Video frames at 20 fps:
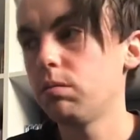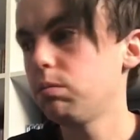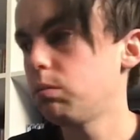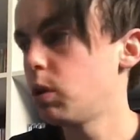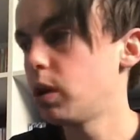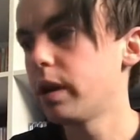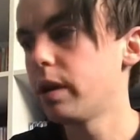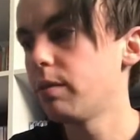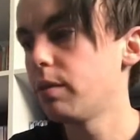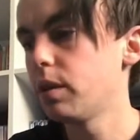
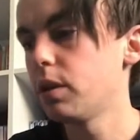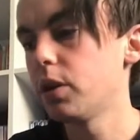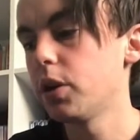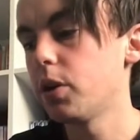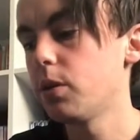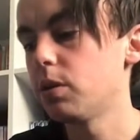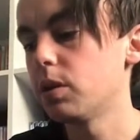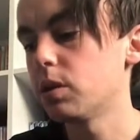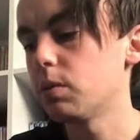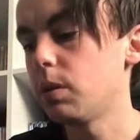whatever the
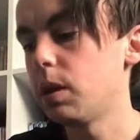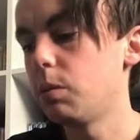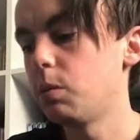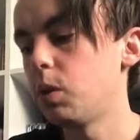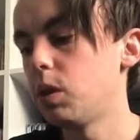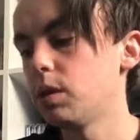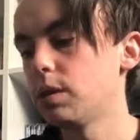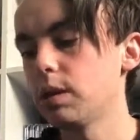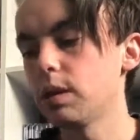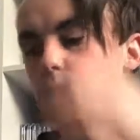newest one
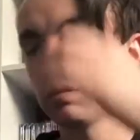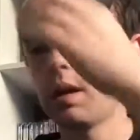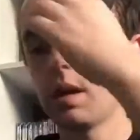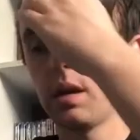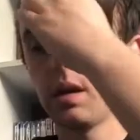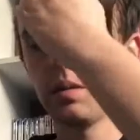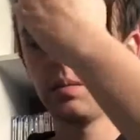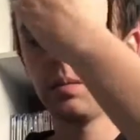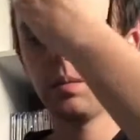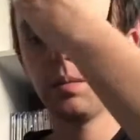was,
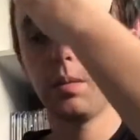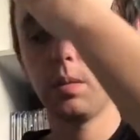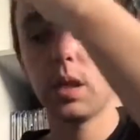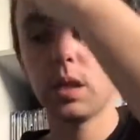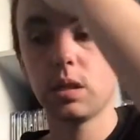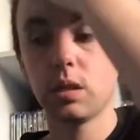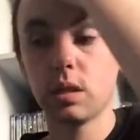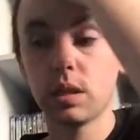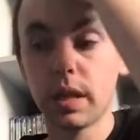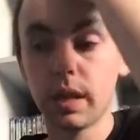the
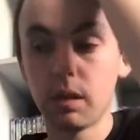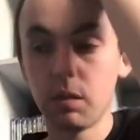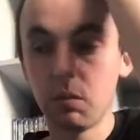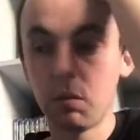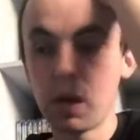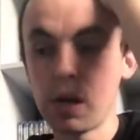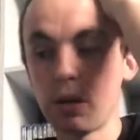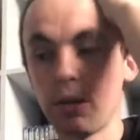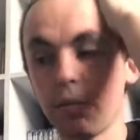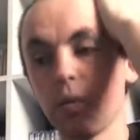second
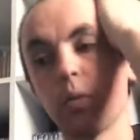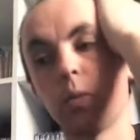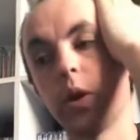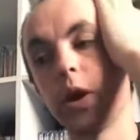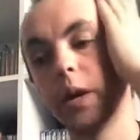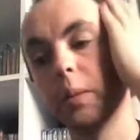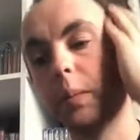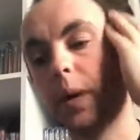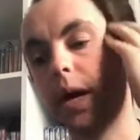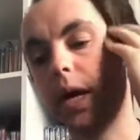one of the
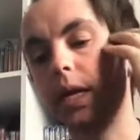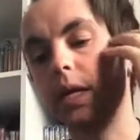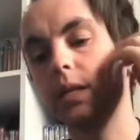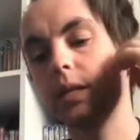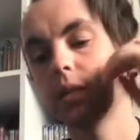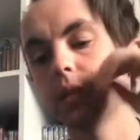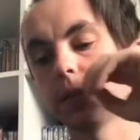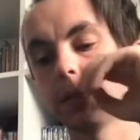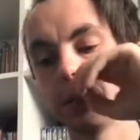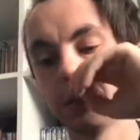
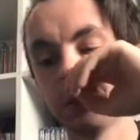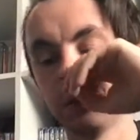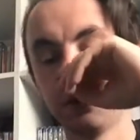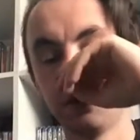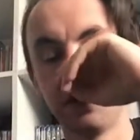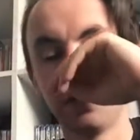remakes,